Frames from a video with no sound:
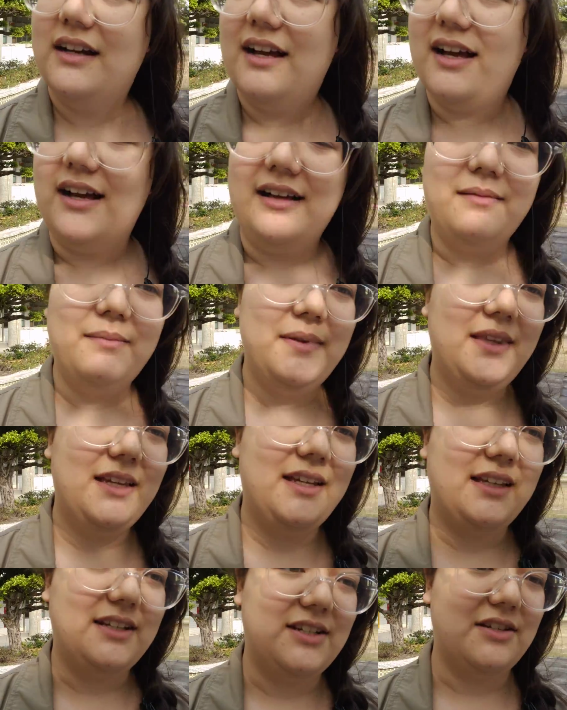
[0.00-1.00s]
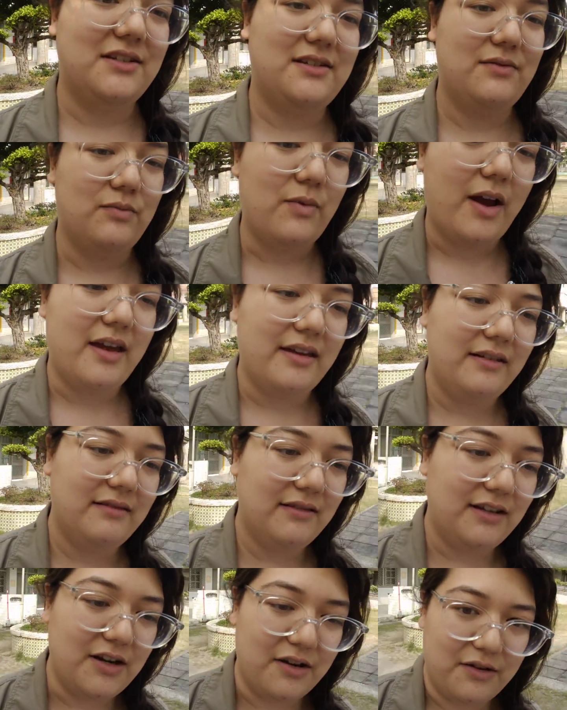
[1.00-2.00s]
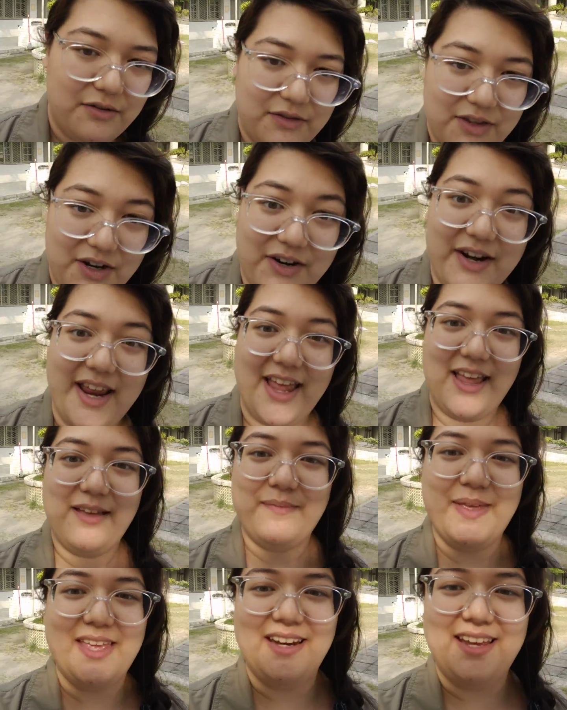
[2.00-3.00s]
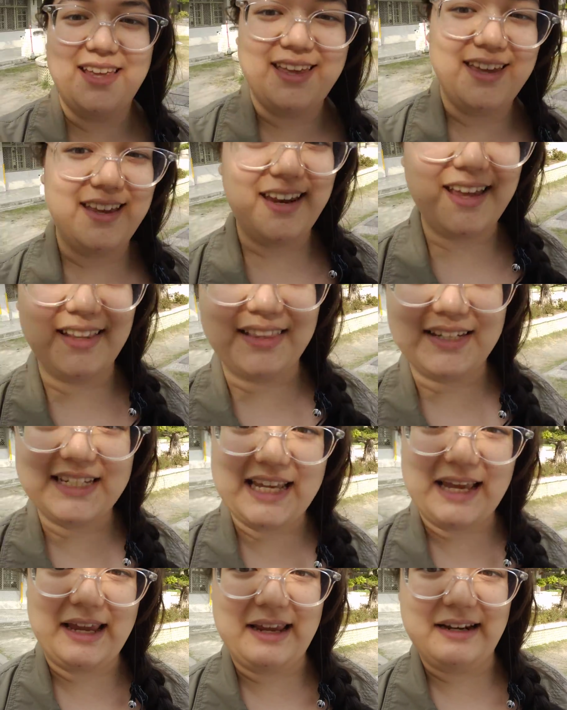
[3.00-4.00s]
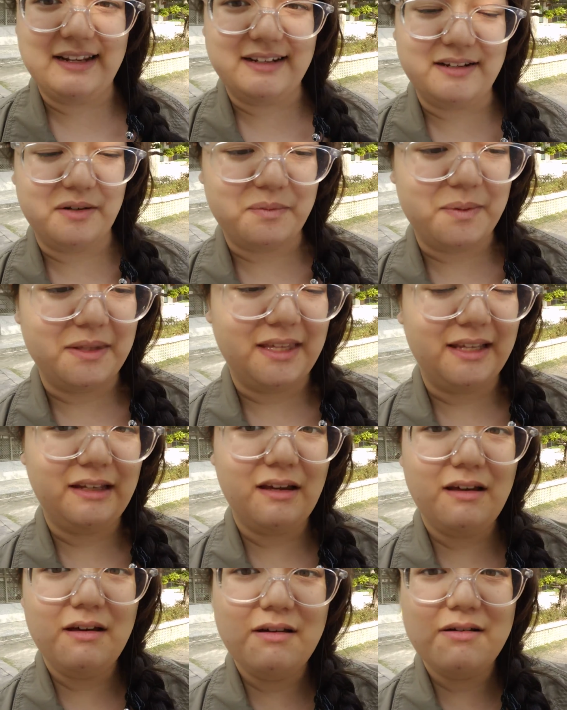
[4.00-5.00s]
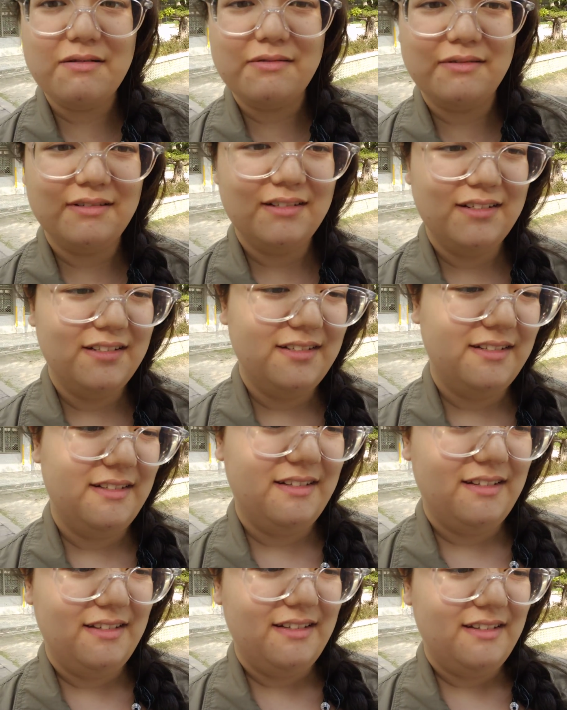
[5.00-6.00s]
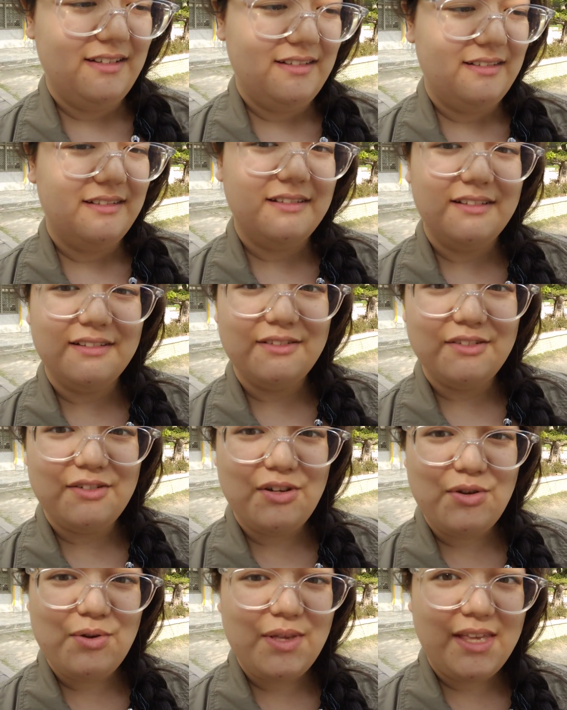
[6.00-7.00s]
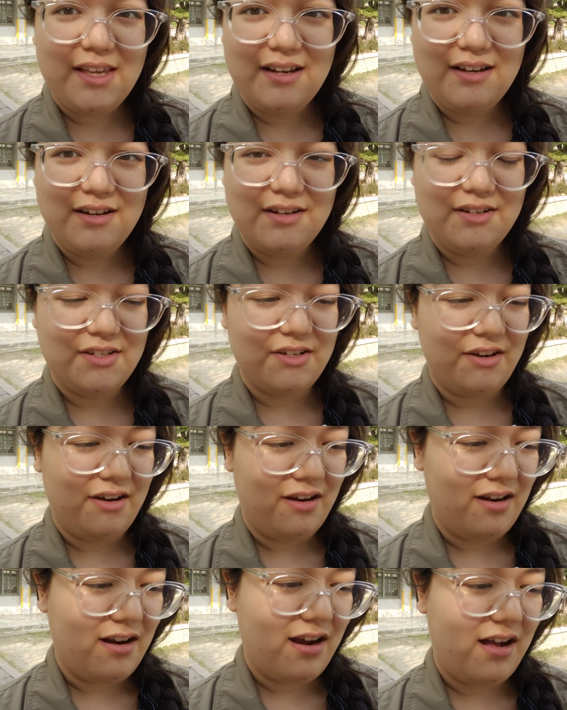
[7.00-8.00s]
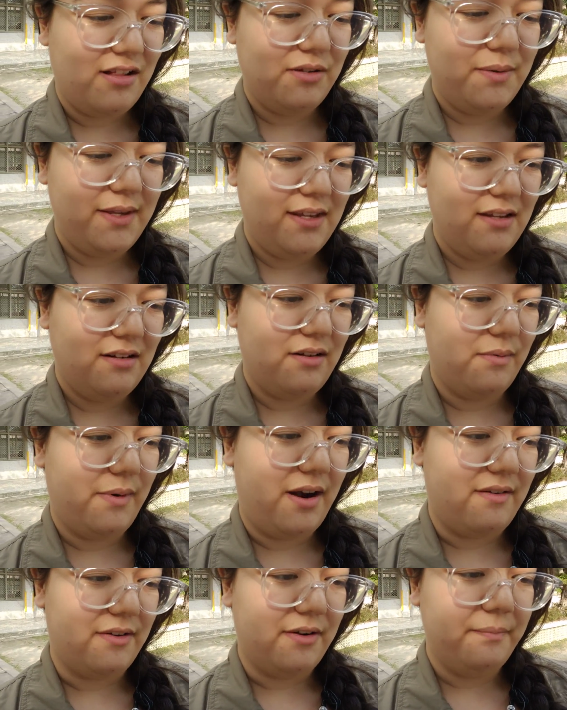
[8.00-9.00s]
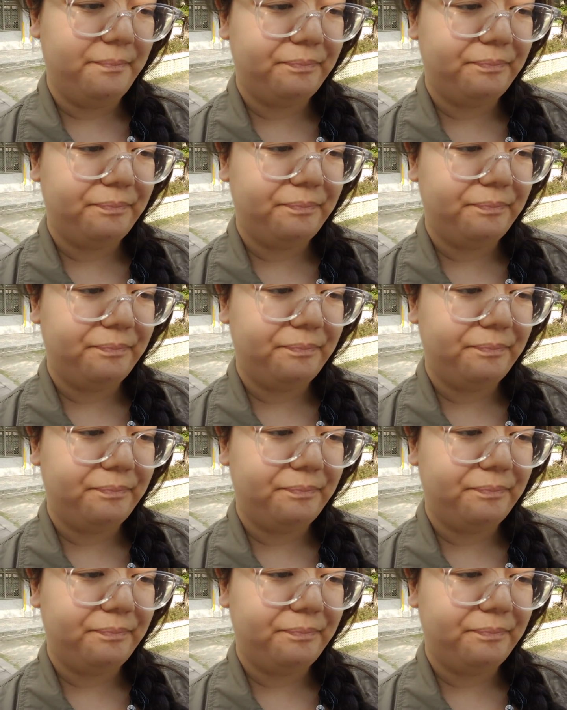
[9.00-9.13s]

And they can just write, their name in it and the date, and it'll be like, oh, New Year's or Halloween or whatever.